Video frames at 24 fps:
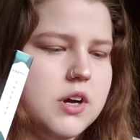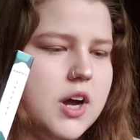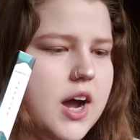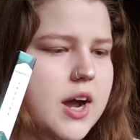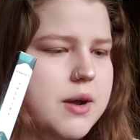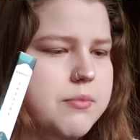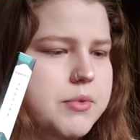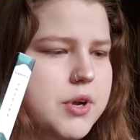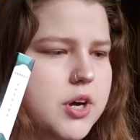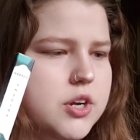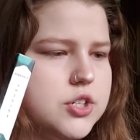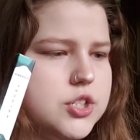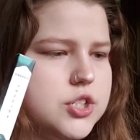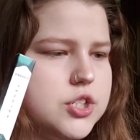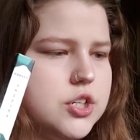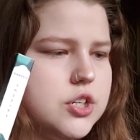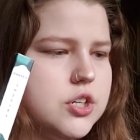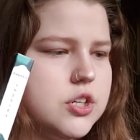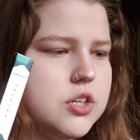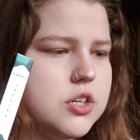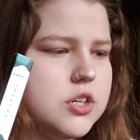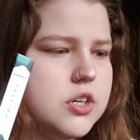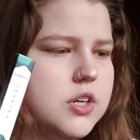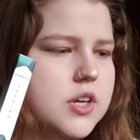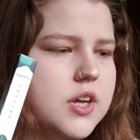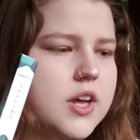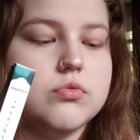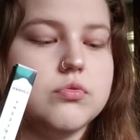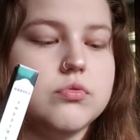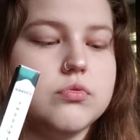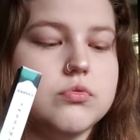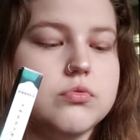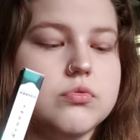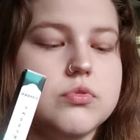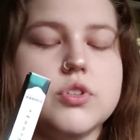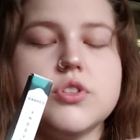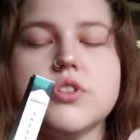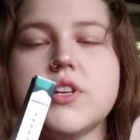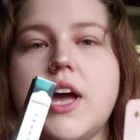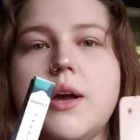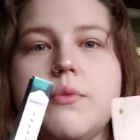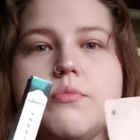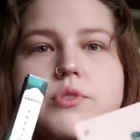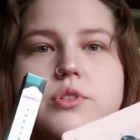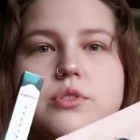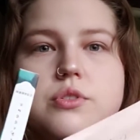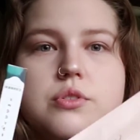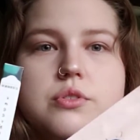I'm not sure. There's
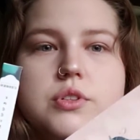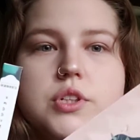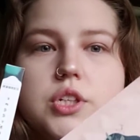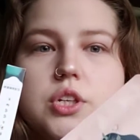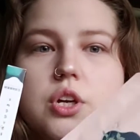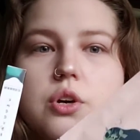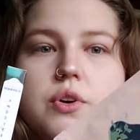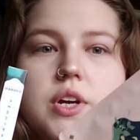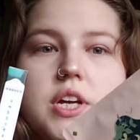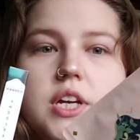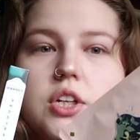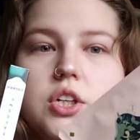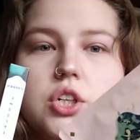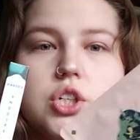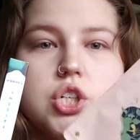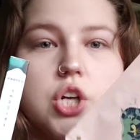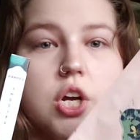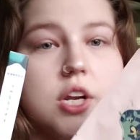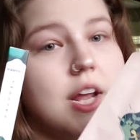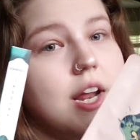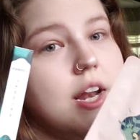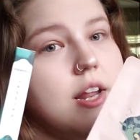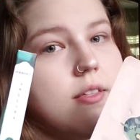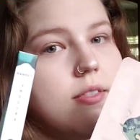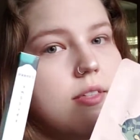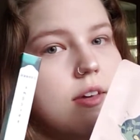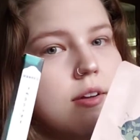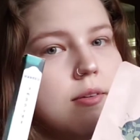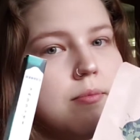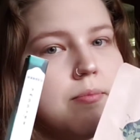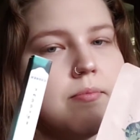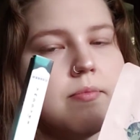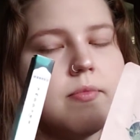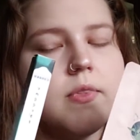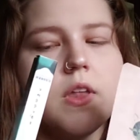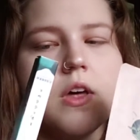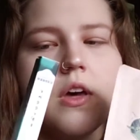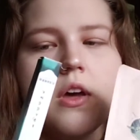absolutely no English on anything,